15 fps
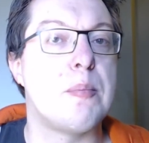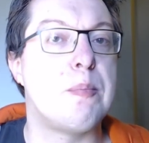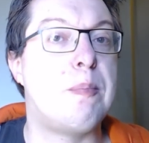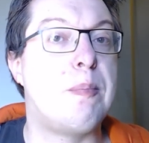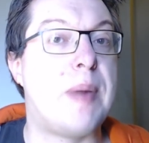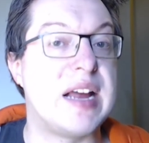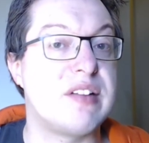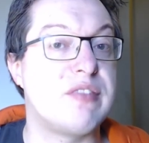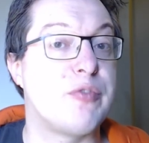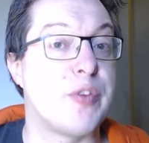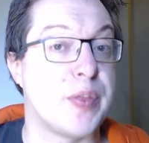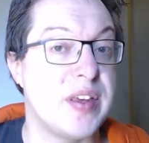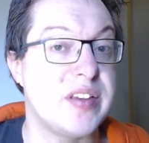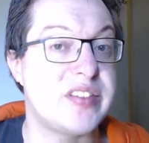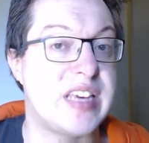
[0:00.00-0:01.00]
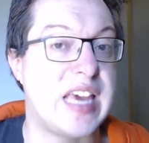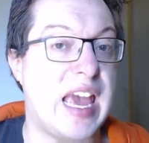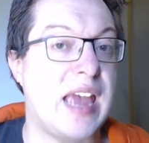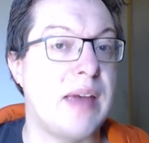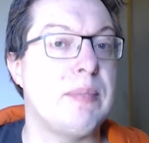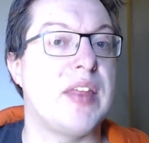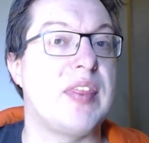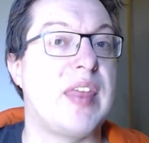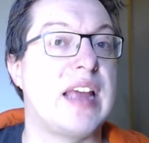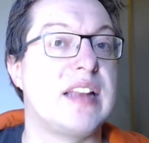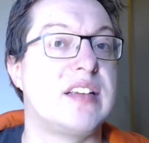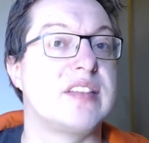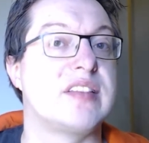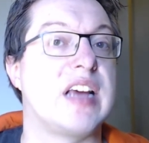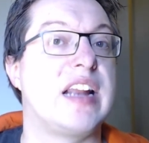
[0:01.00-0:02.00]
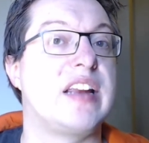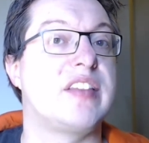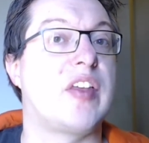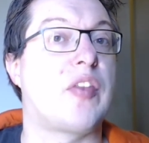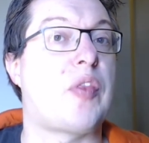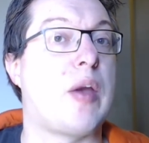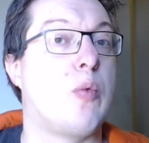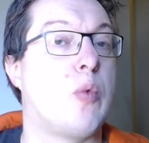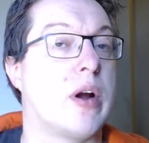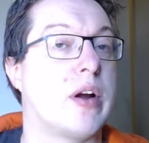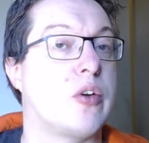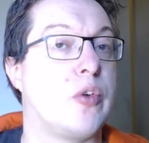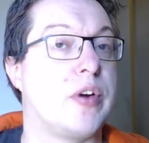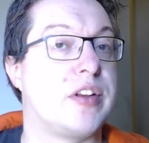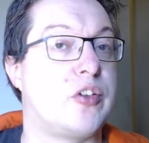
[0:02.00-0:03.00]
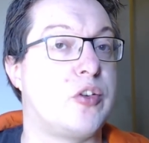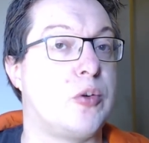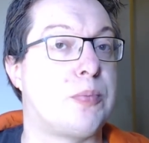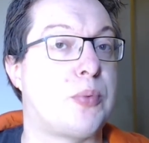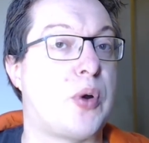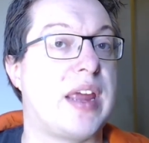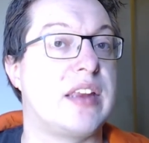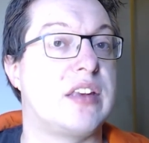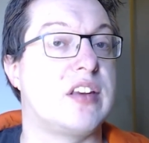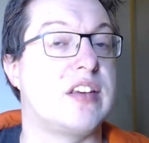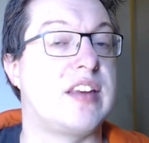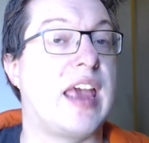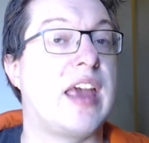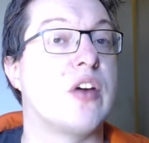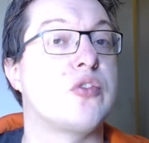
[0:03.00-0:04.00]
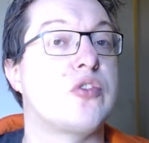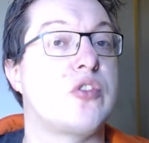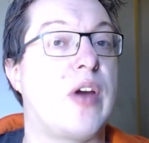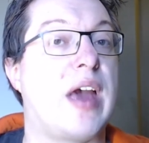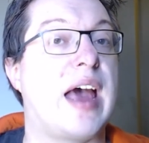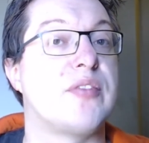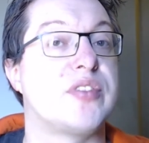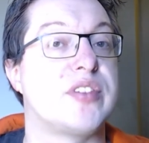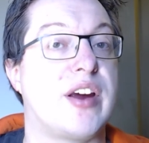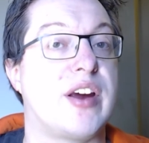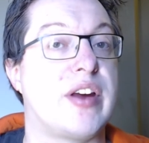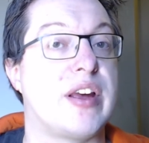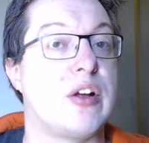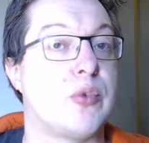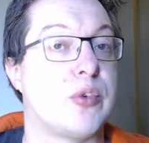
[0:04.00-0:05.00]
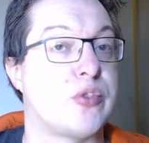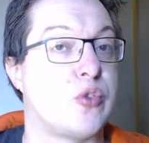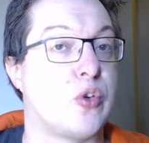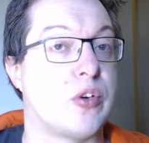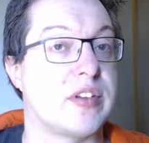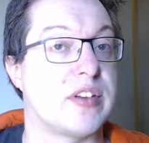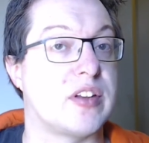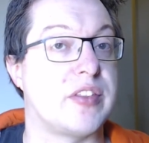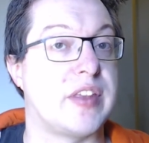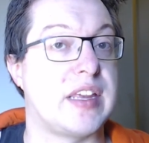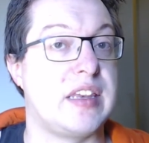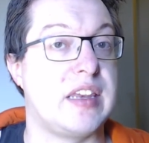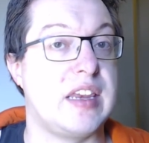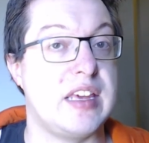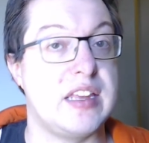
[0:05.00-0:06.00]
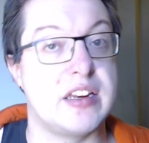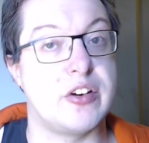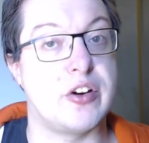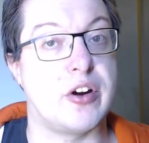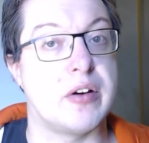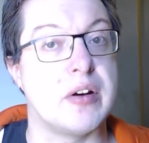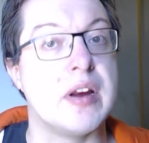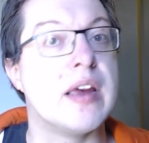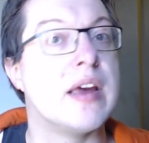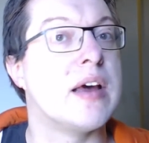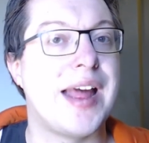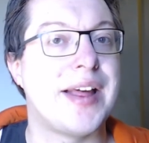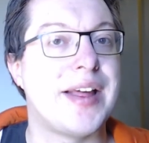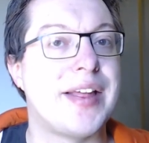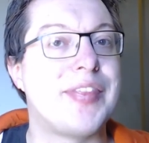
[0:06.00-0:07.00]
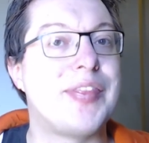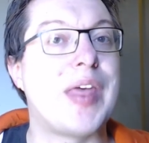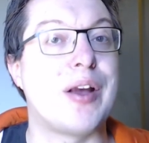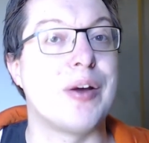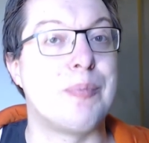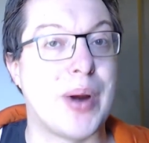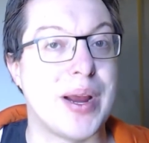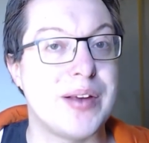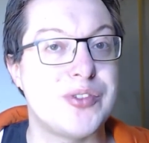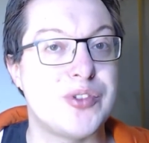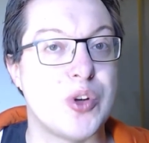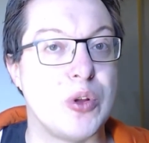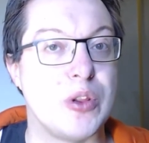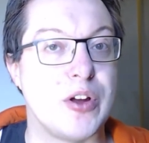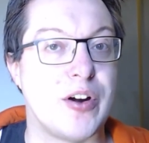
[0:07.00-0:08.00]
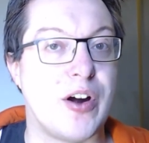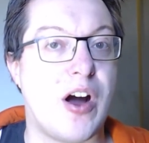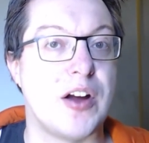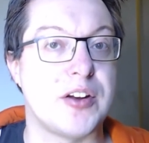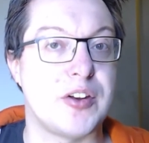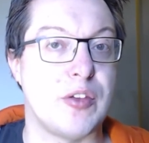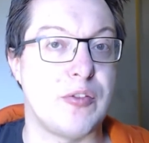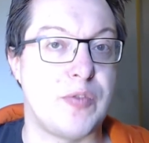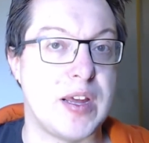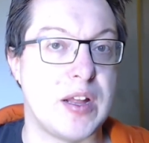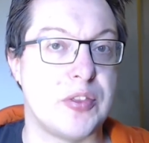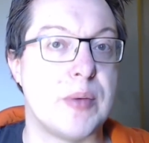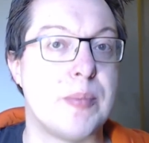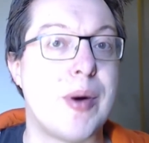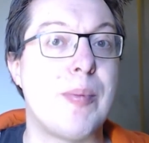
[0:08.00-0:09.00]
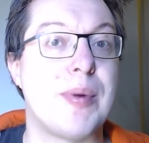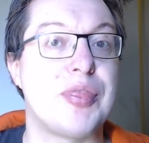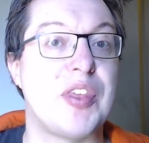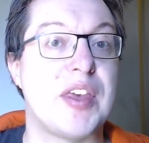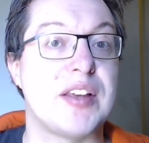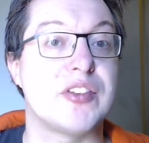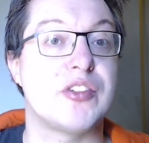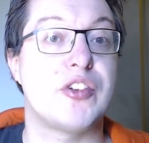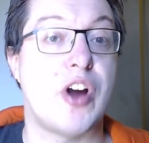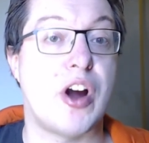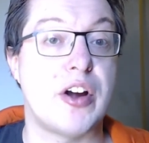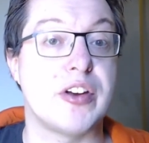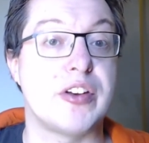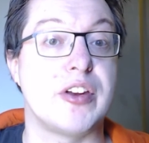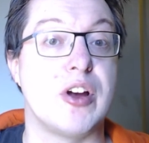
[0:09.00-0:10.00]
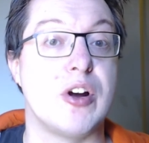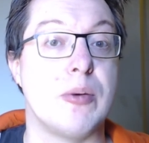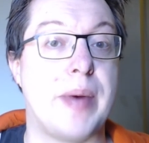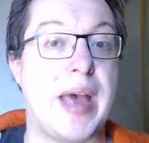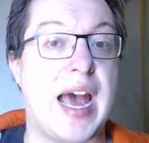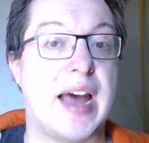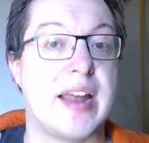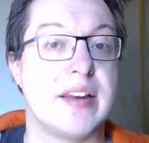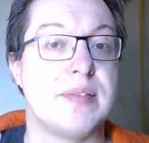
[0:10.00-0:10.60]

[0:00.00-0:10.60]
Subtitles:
But for this game, they had decided that they weren't going to pray to Deos to have Sariel restored until they needed her. They could bring a Solar onto the field the moment things started to go bad.